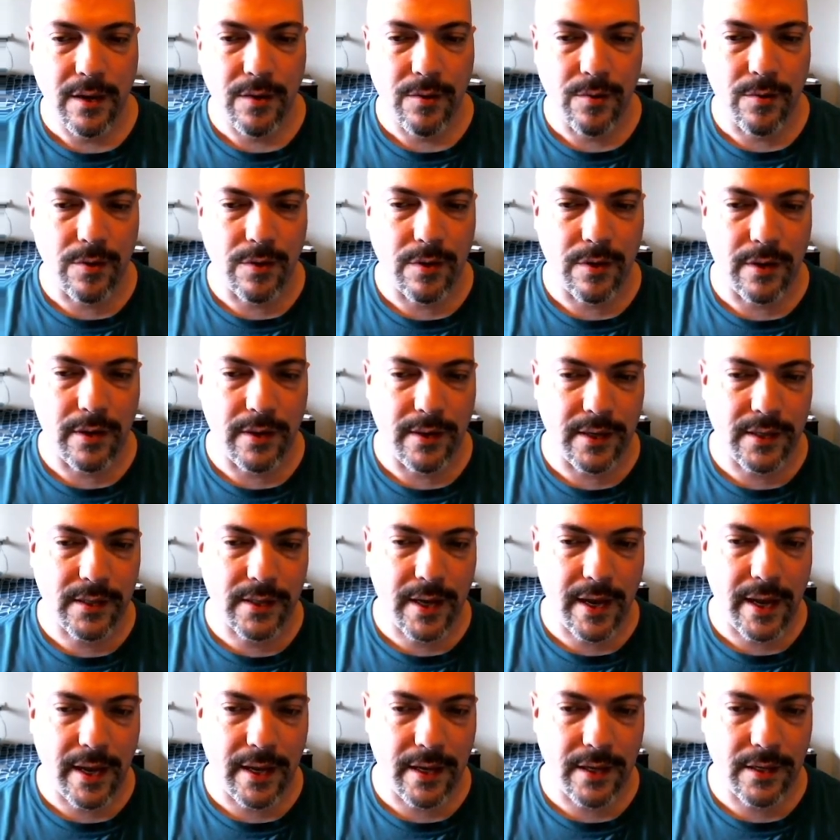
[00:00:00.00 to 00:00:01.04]
or in this
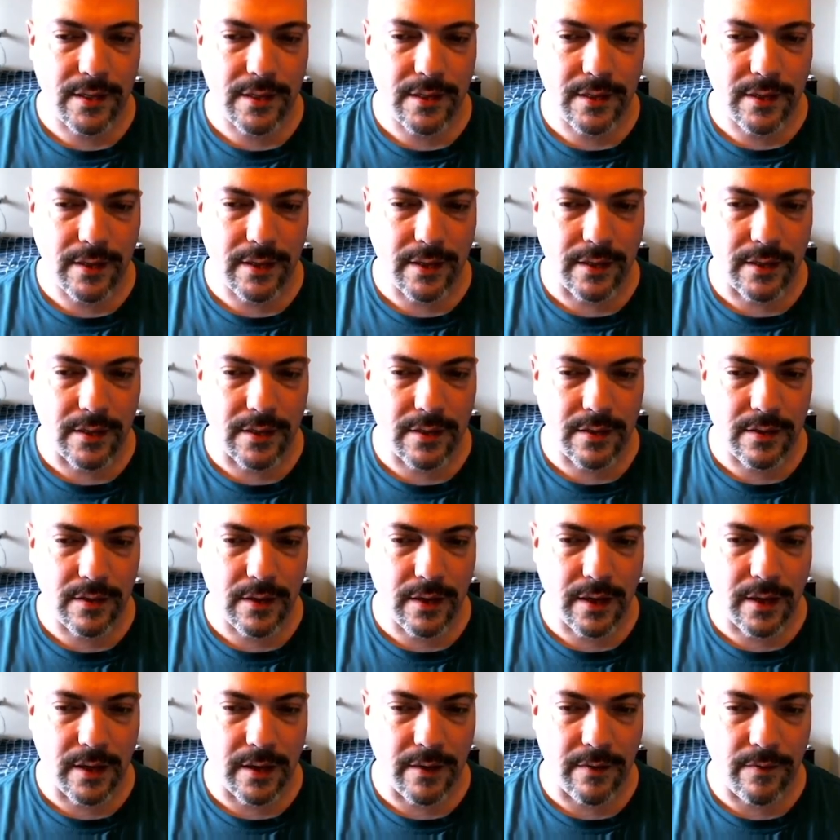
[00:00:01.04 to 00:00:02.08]
case, it's
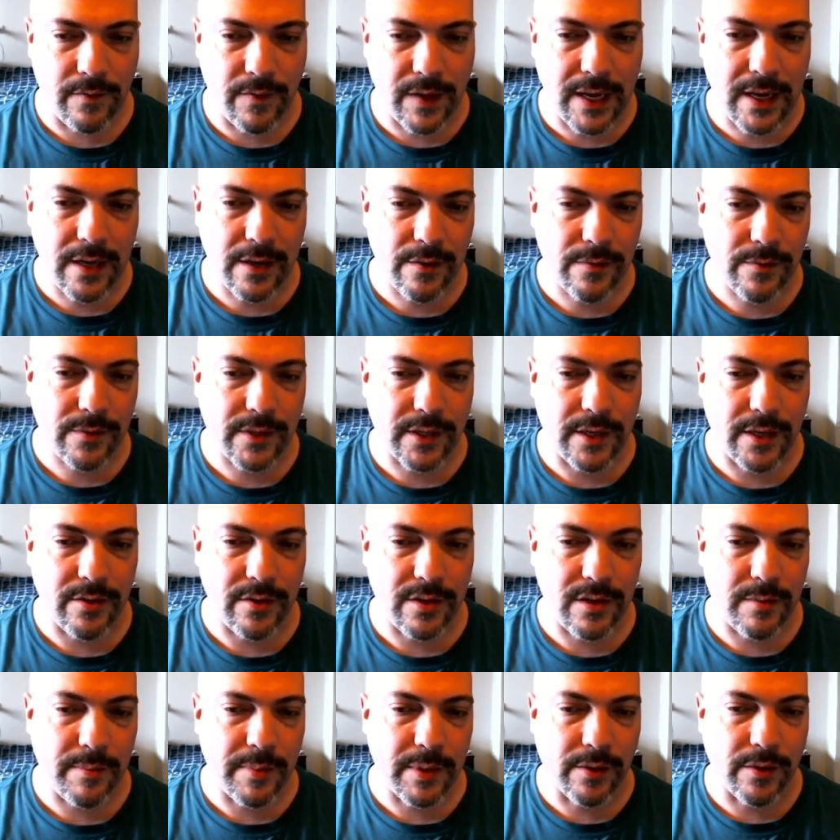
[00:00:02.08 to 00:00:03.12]
uh, Vite, which I
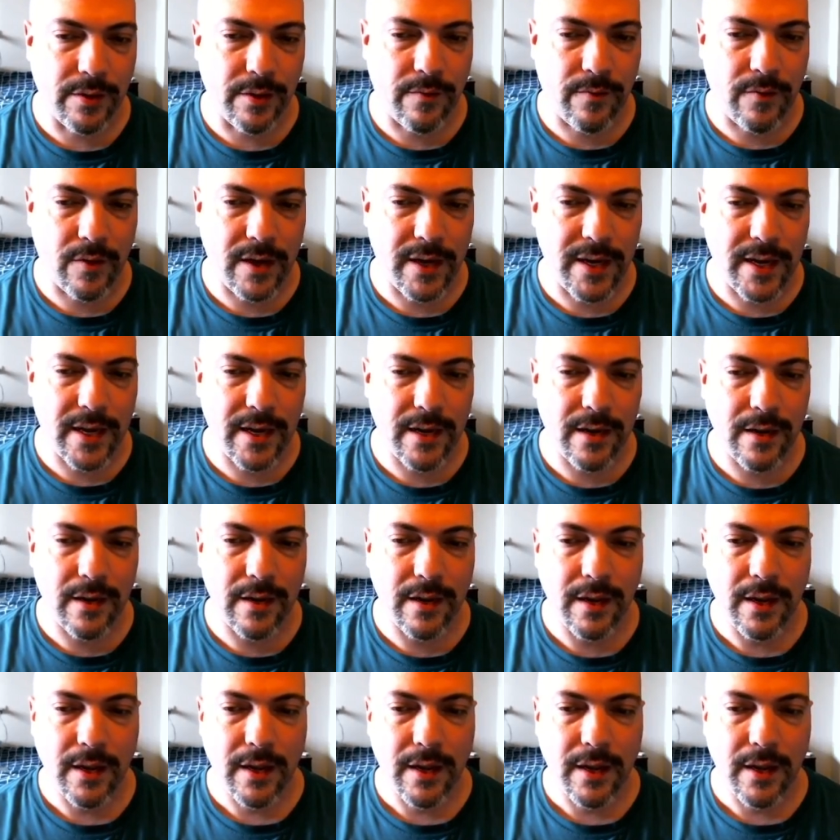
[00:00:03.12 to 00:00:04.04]
used to build the front end,